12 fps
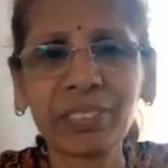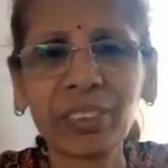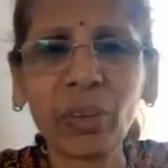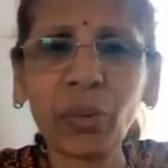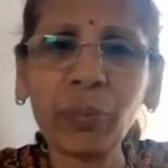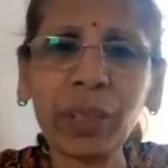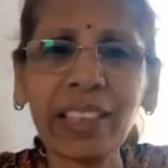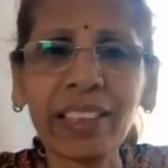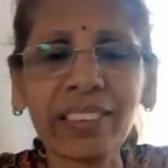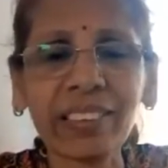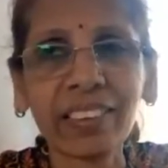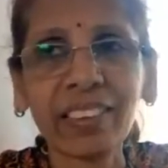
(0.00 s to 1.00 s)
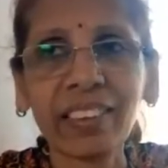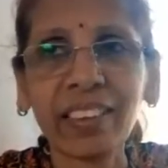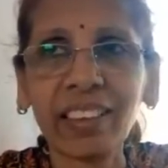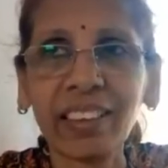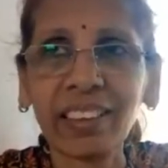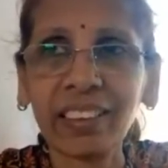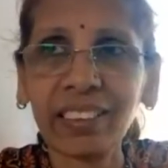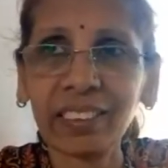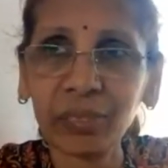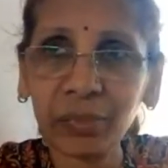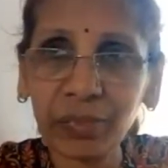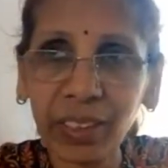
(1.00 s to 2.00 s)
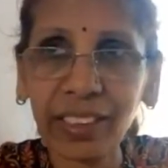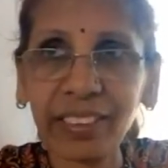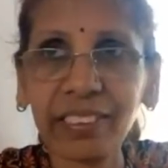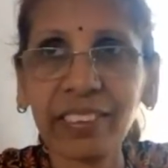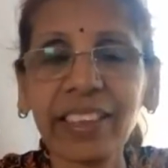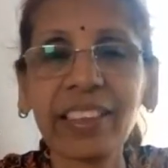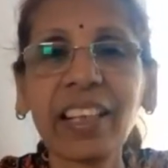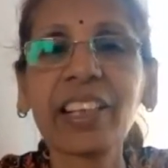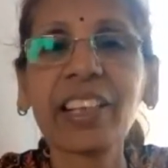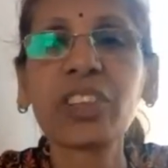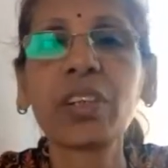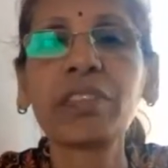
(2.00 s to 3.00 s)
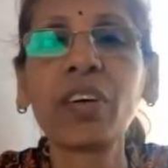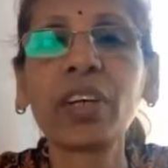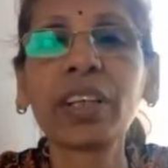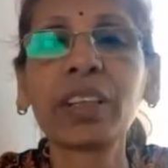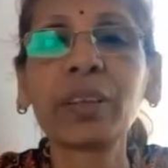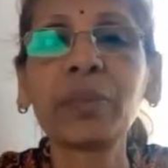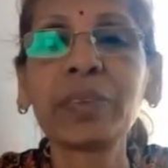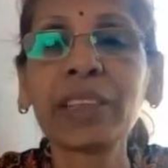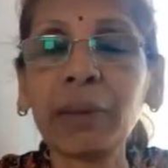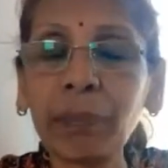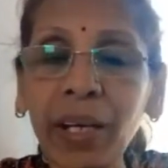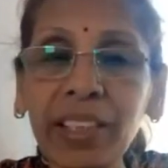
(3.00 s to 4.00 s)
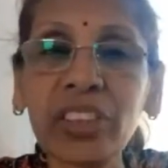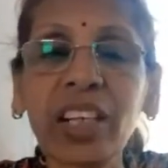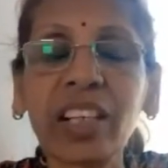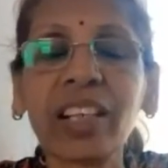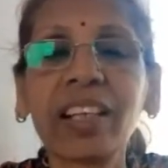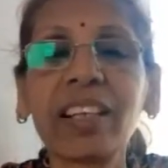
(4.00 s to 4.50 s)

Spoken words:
globally at the intellectual forums, at Pathshala